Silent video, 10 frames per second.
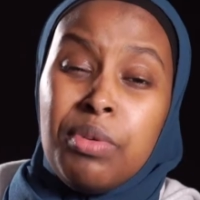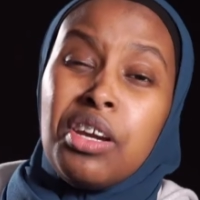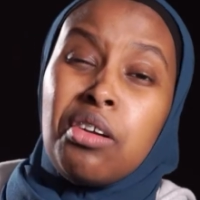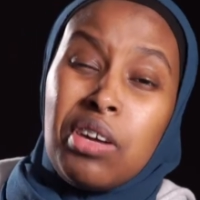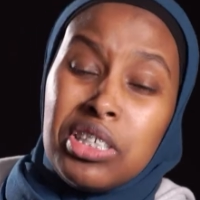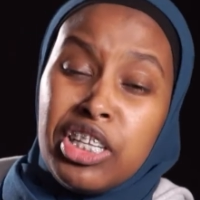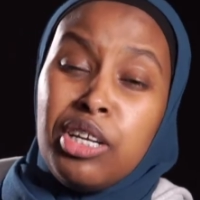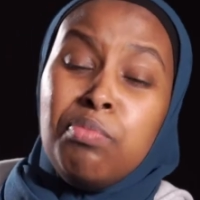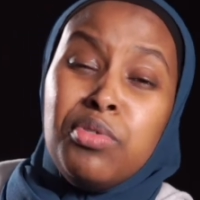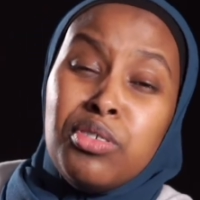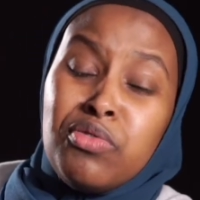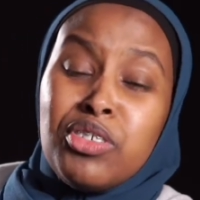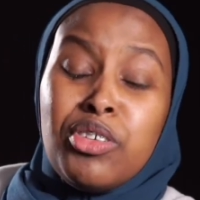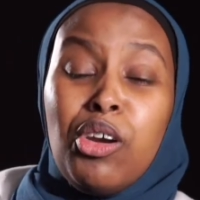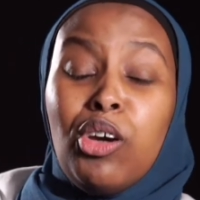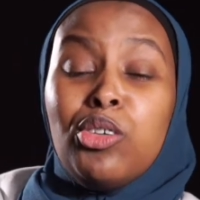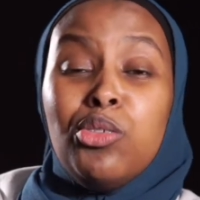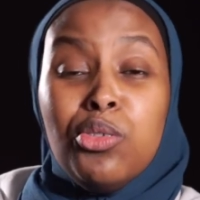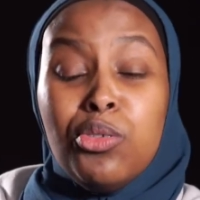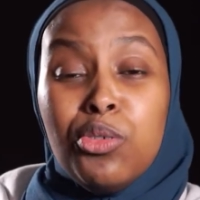being crushed and abused for so long.
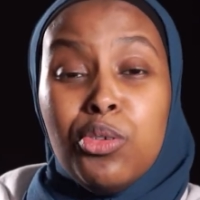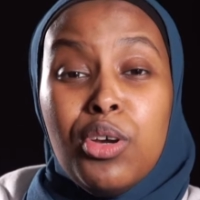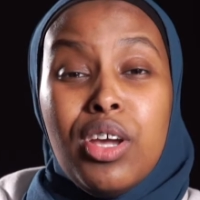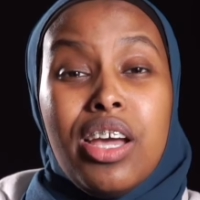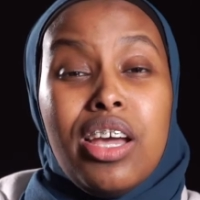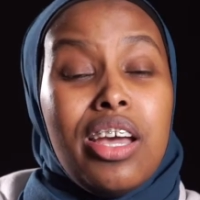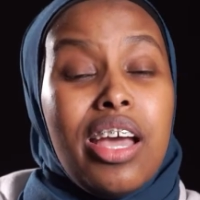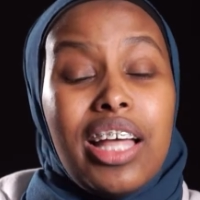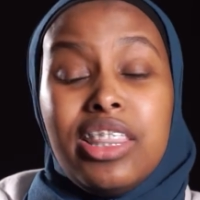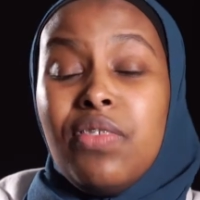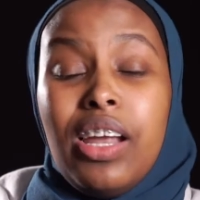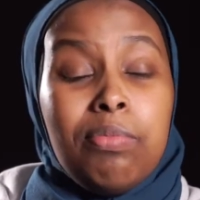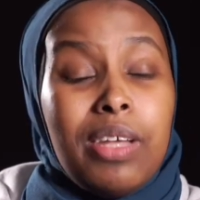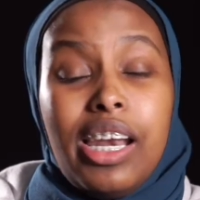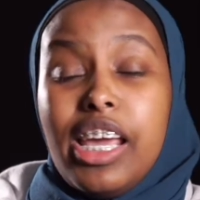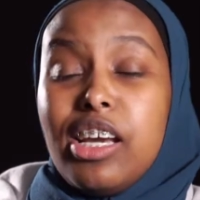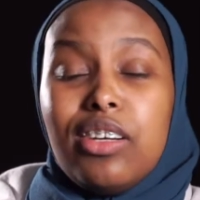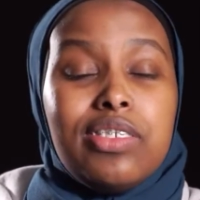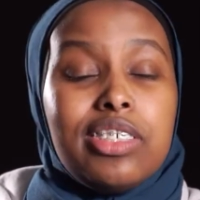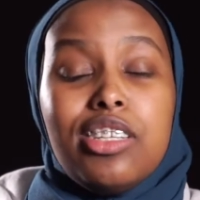You had developed a layer of
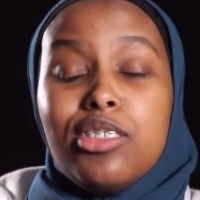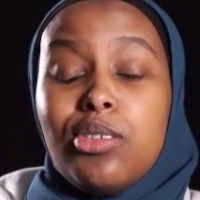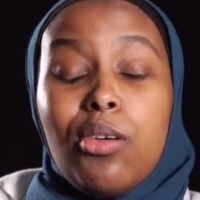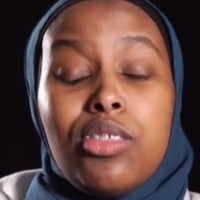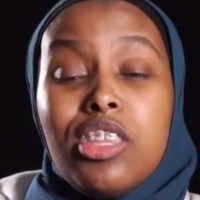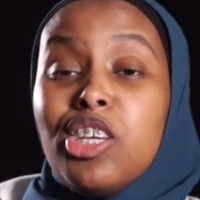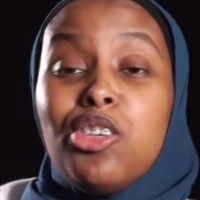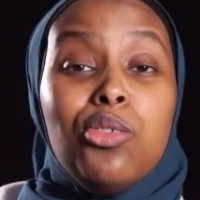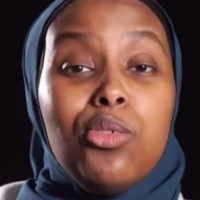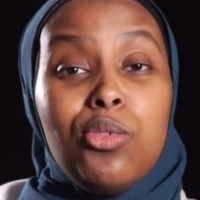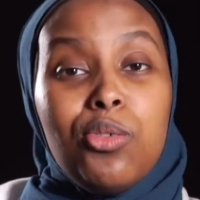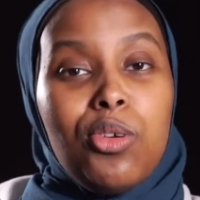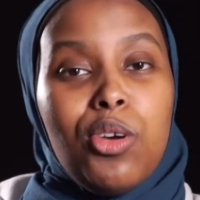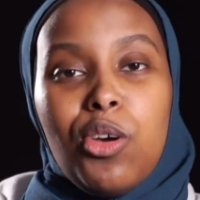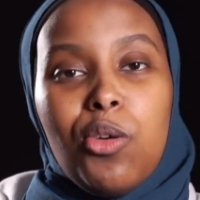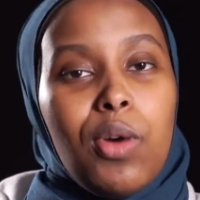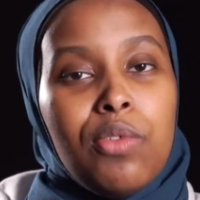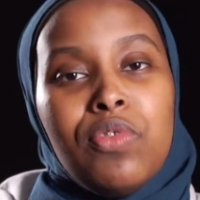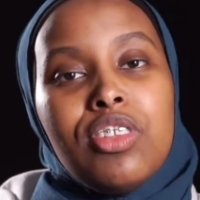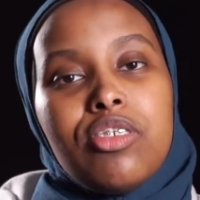skin so thick you were
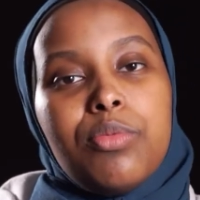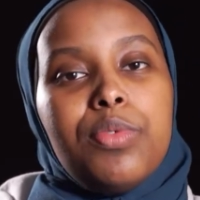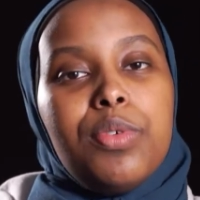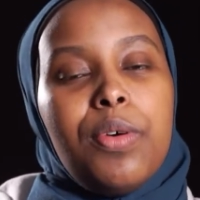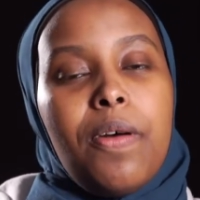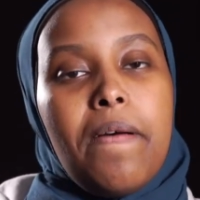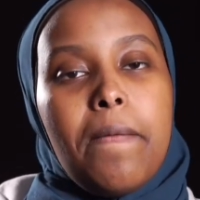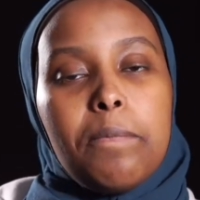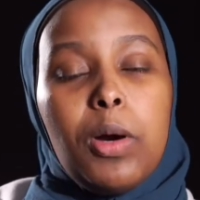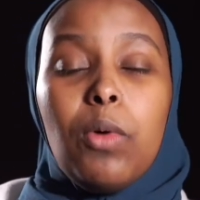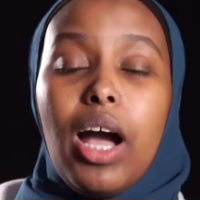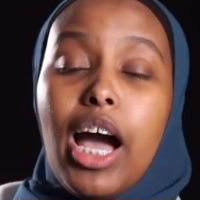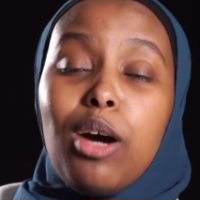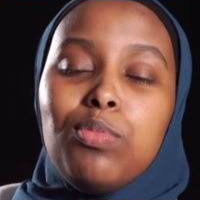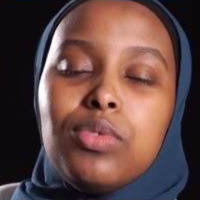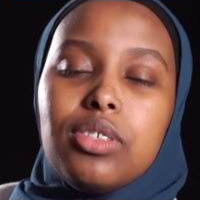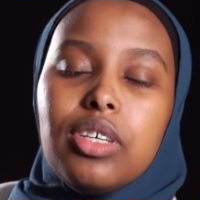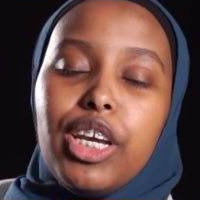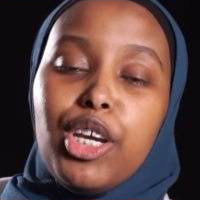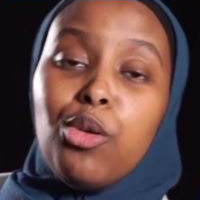invincible. But what helped
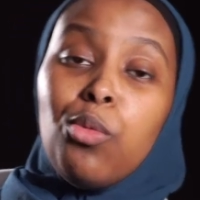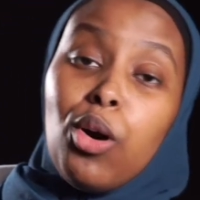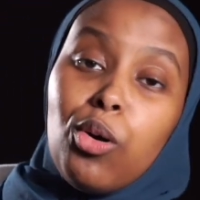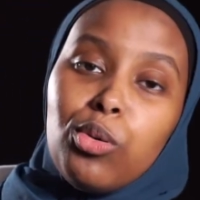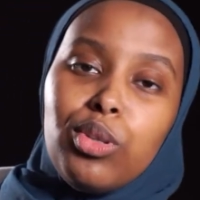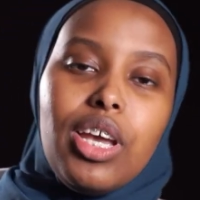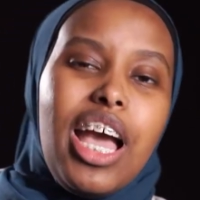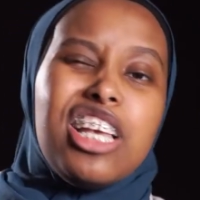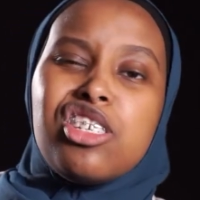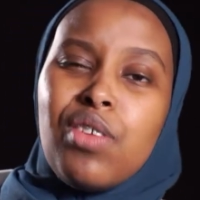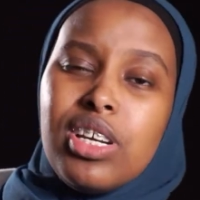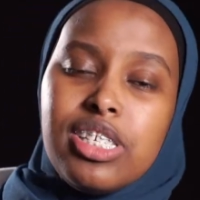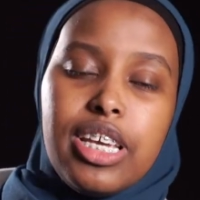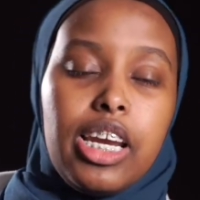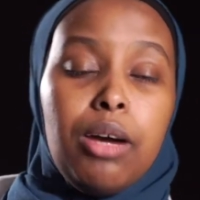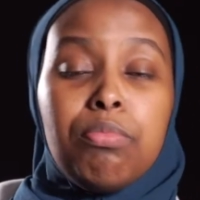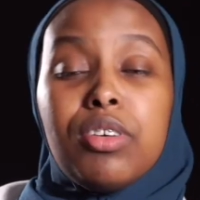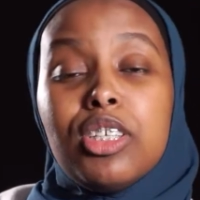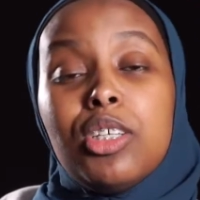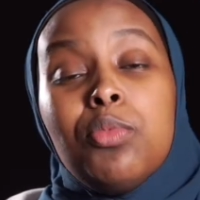in a world as crazy and
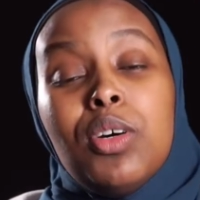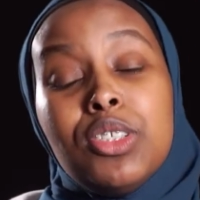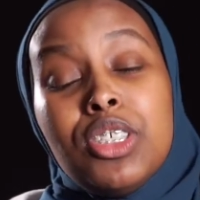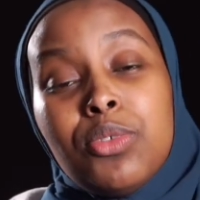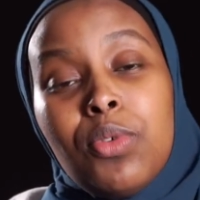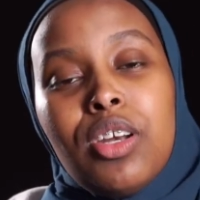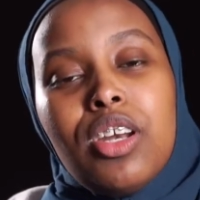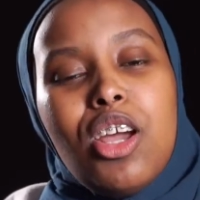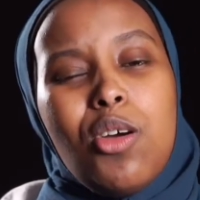unpredictable as this one